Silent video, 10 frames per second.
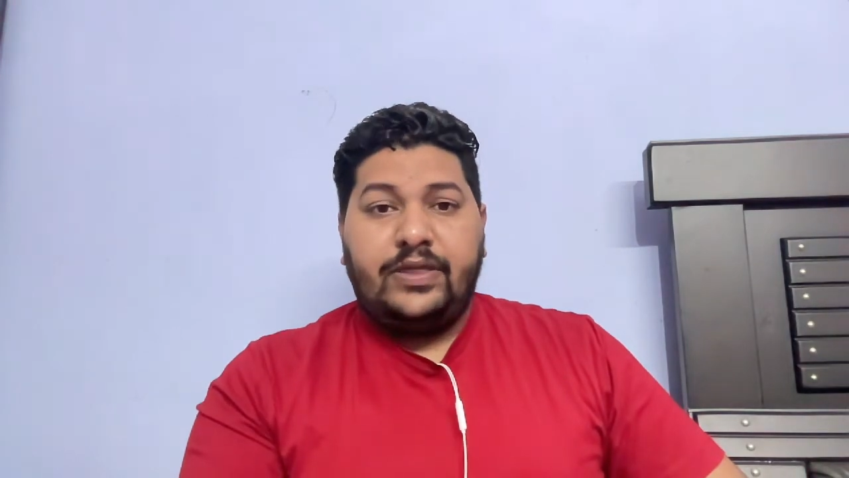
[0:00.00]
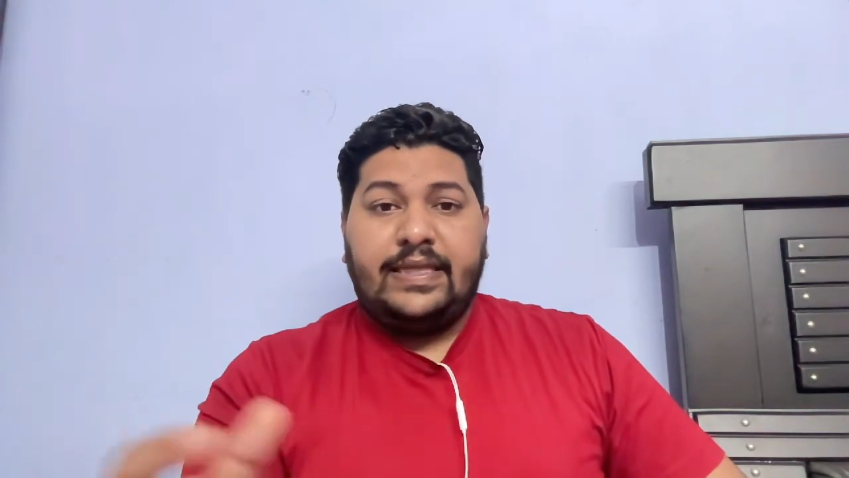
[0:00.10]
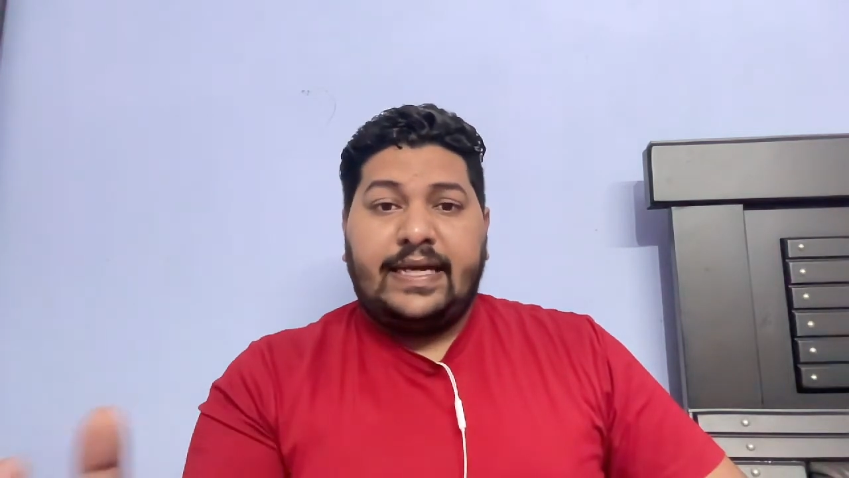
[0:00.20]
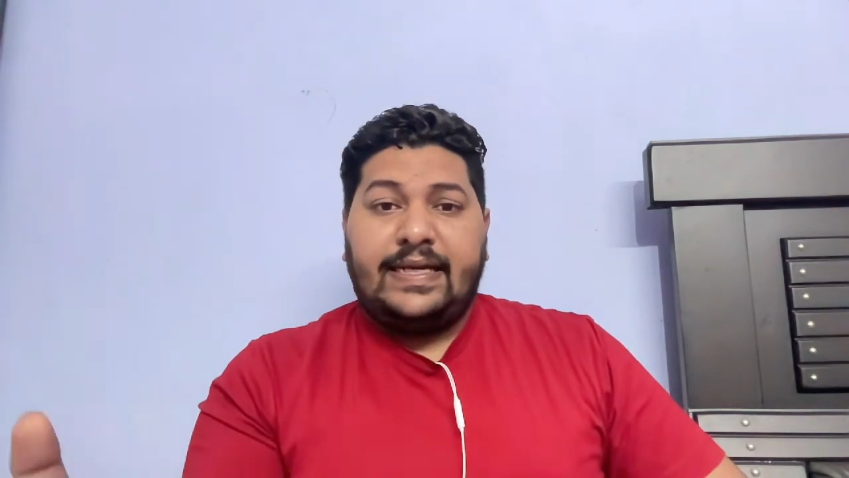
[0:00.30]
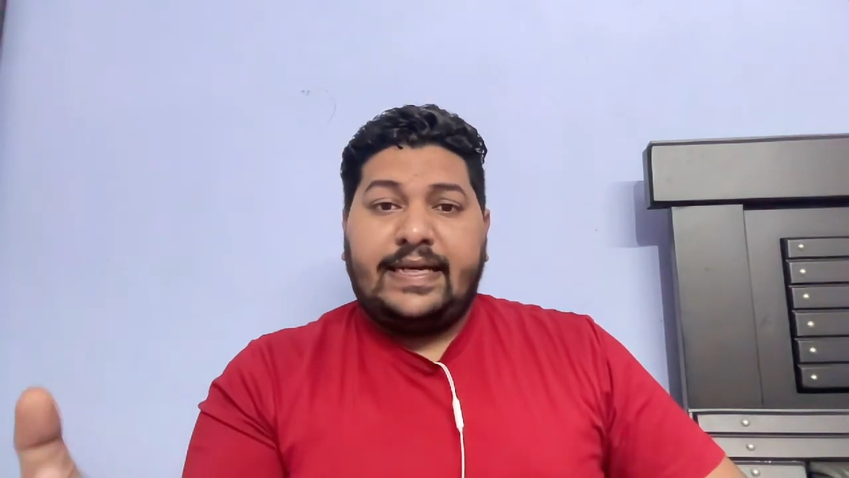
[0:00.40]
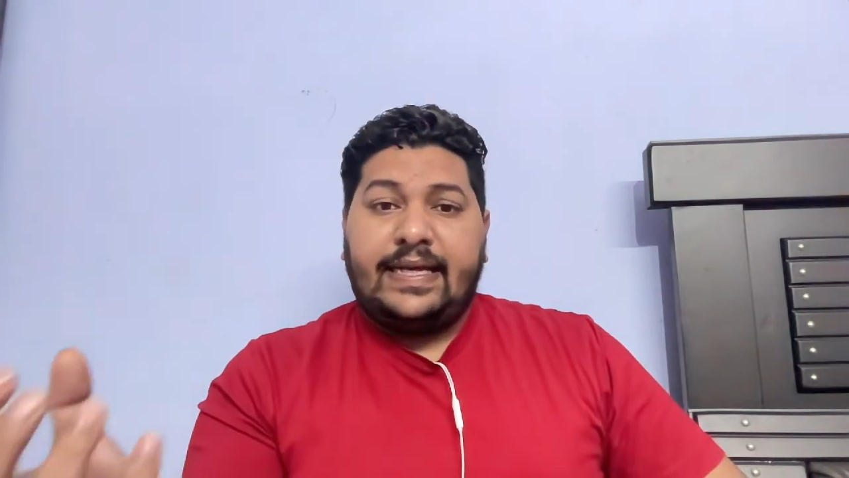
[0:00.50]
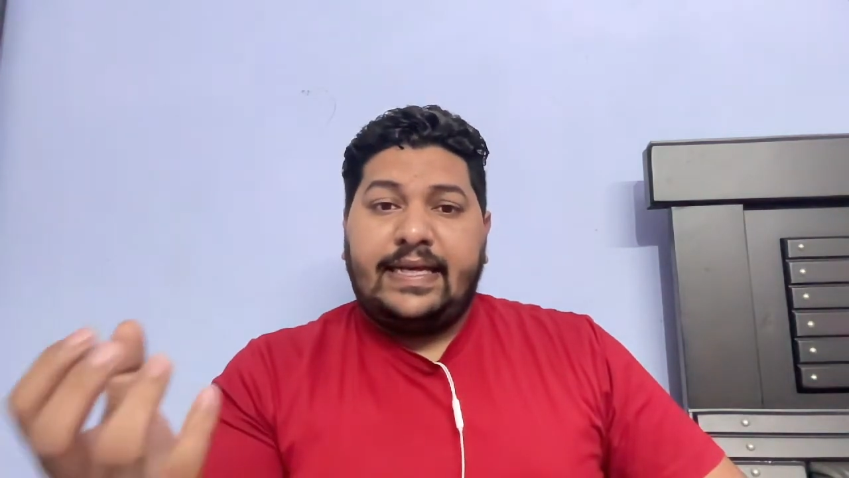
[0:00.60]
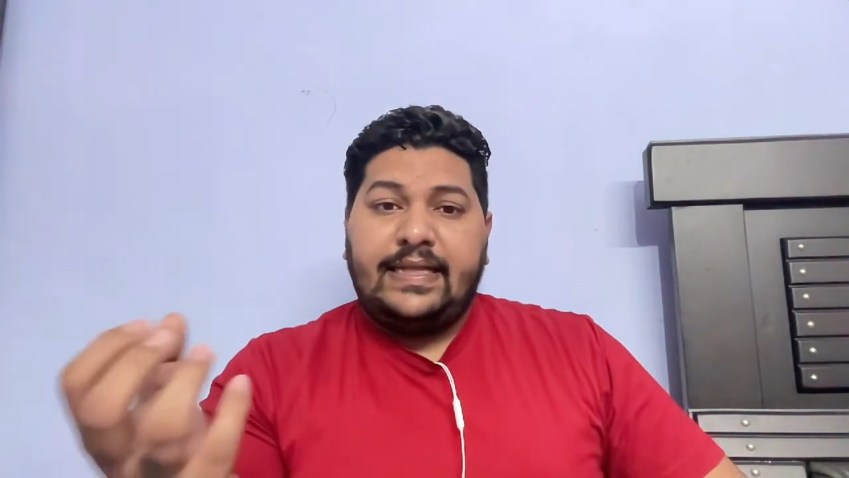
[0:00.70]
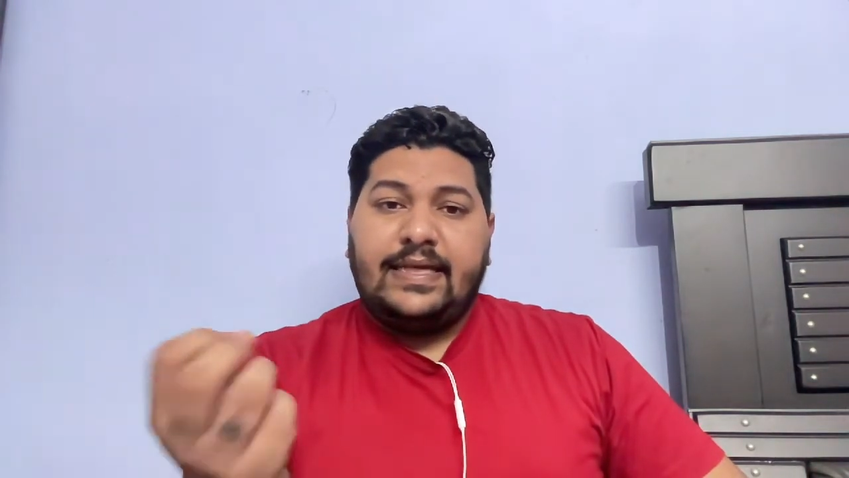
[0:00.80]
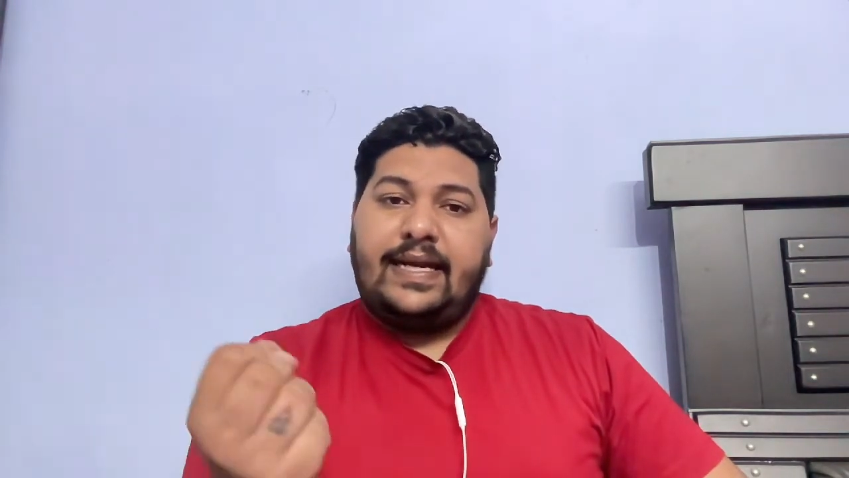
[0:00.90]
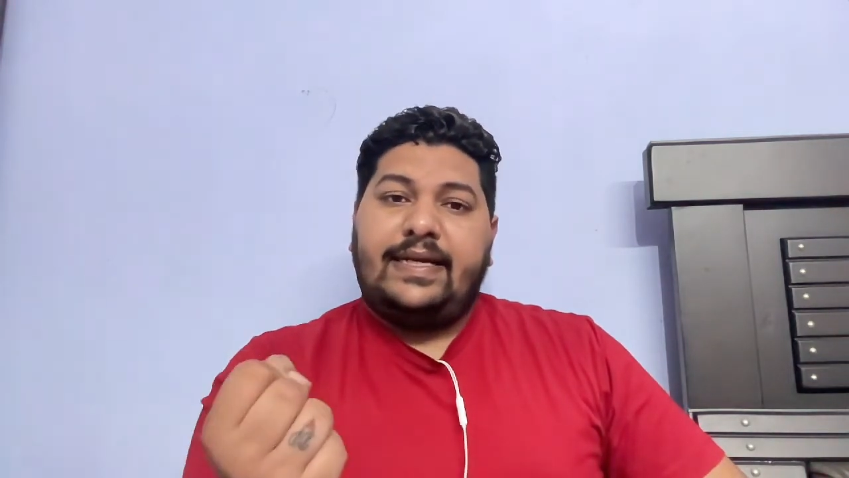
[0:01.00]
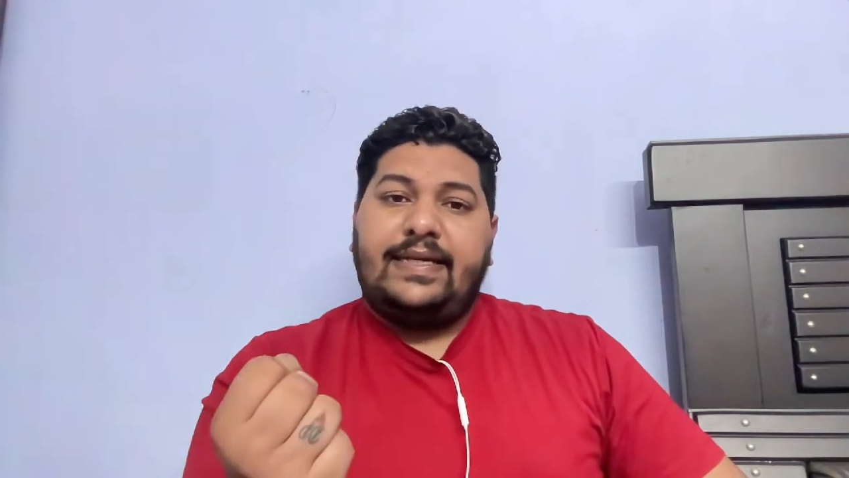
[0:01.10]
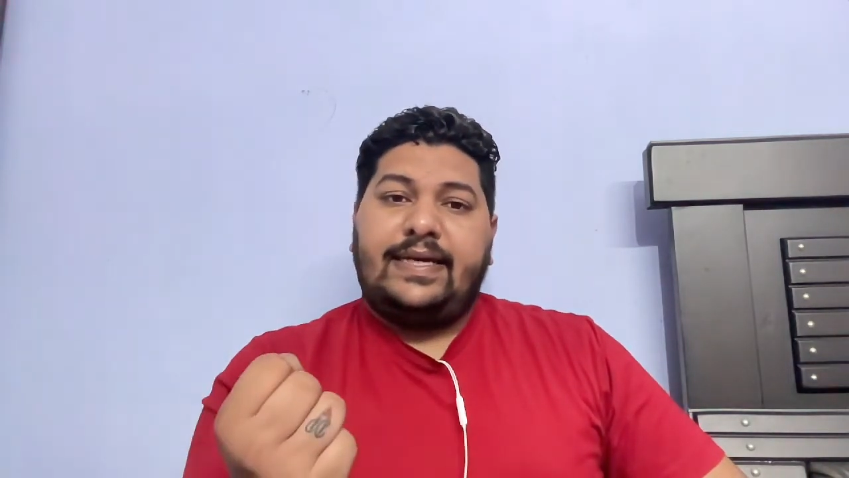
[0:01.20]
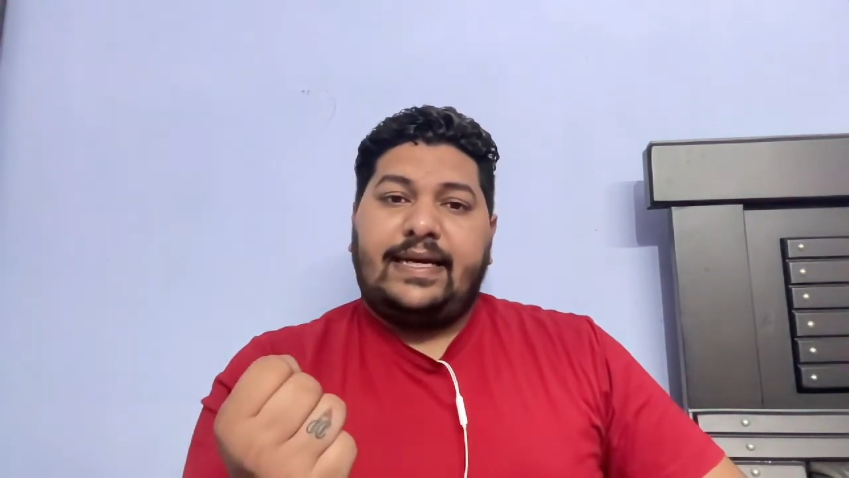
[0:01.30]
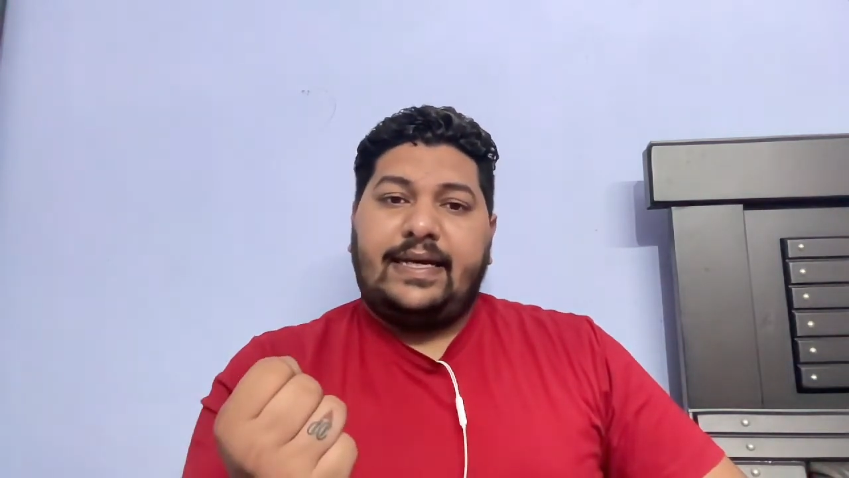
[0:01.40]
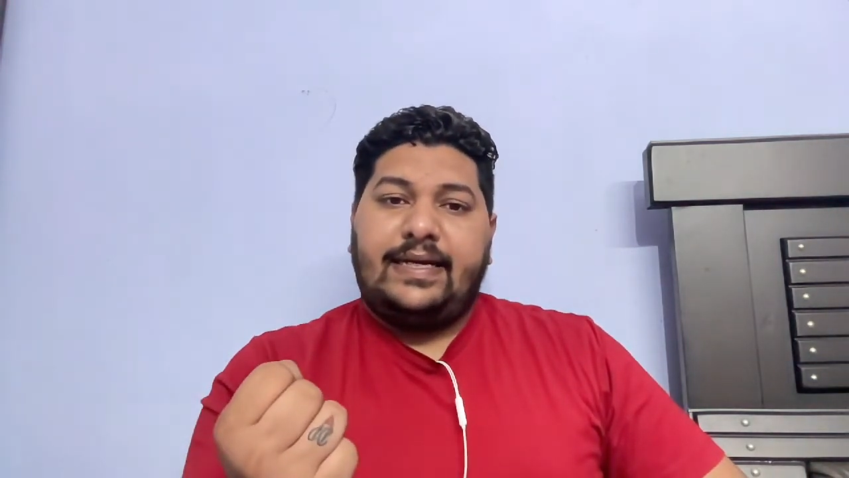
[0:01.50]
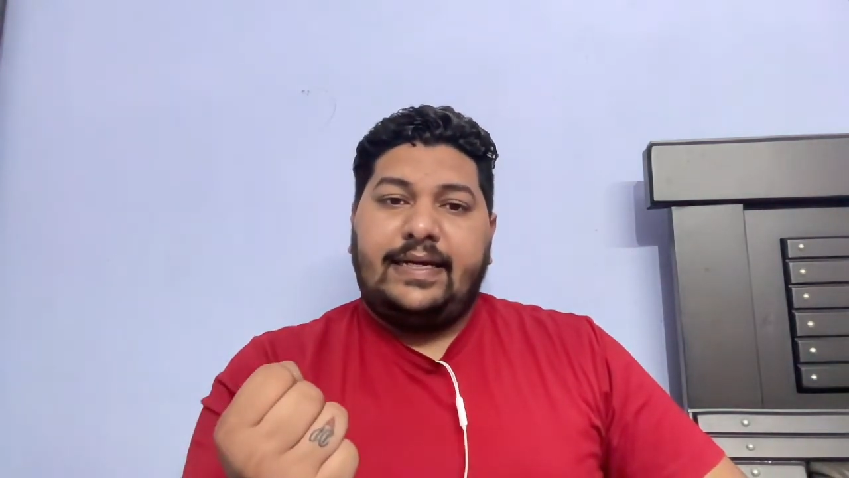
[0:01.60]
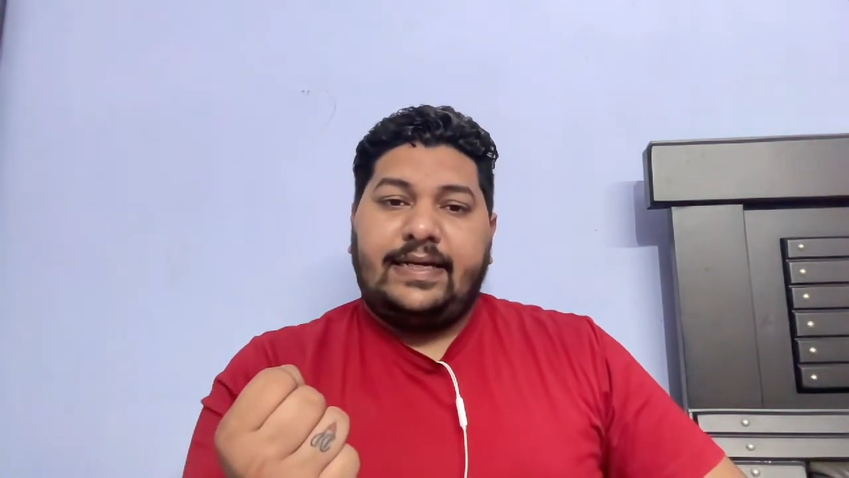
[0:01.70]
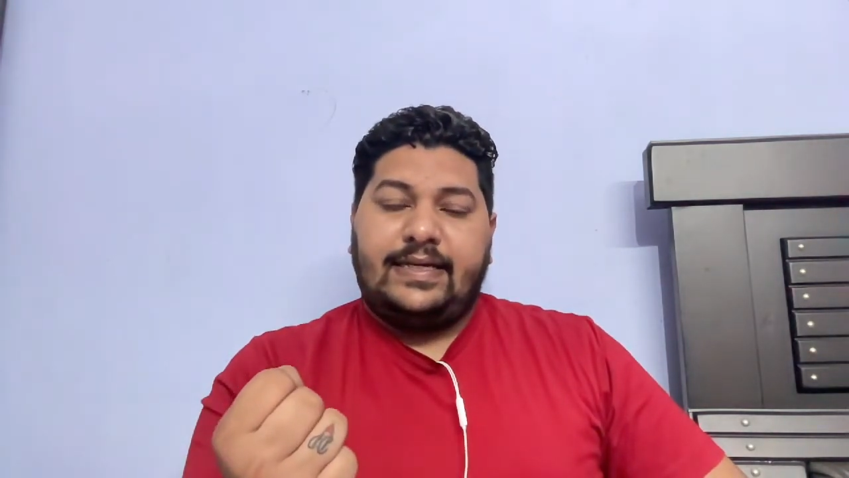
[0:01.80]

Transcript: they are taking the entire data,